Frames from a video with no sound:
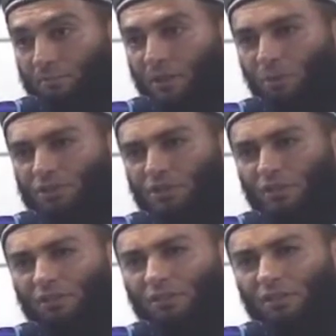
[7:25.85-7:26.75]
But when you
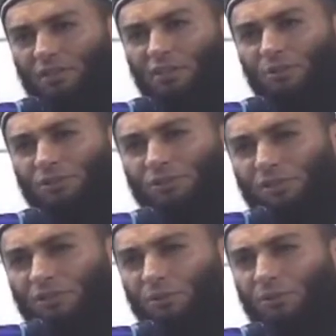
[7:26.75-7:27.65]

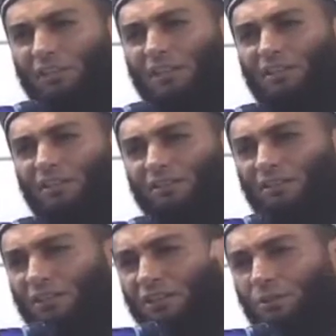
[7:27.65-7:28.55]
continuously do it and
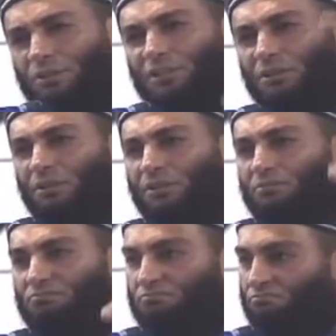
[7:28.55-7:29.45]
continuously do it,
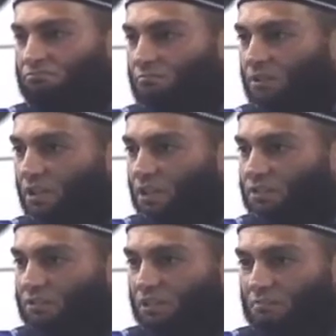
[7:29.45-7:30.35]

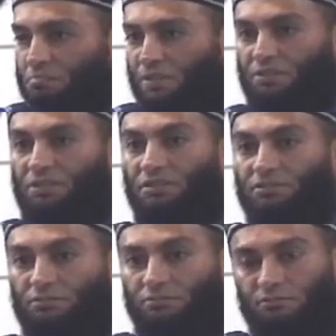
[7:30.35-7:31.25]
it's like a big
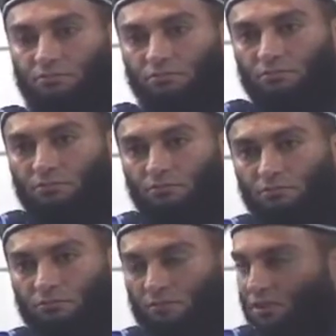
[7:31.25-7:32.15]
deal.
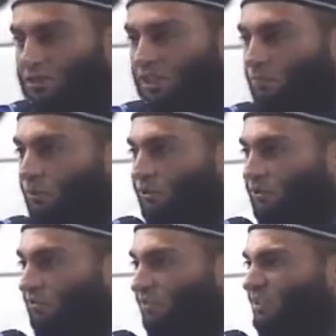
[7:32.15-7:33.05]
There's no more
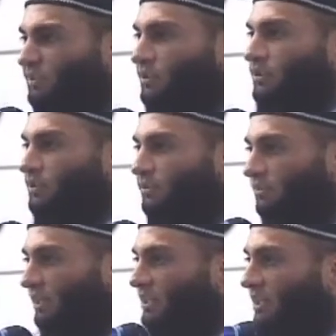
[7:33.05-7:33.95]
sort of concern.
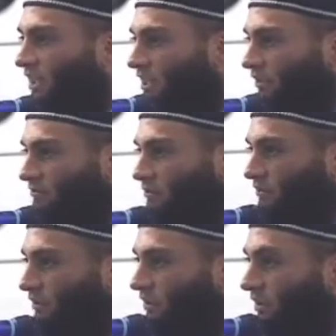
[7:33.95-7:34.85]
You don't care no more.
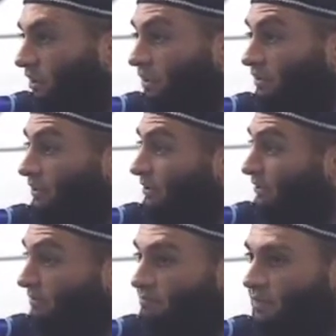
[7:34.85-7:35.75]
This
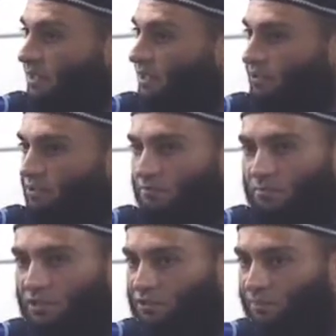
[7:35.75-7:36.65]
is a major,
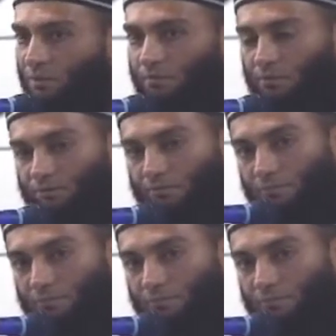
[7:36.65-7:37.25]
major problem.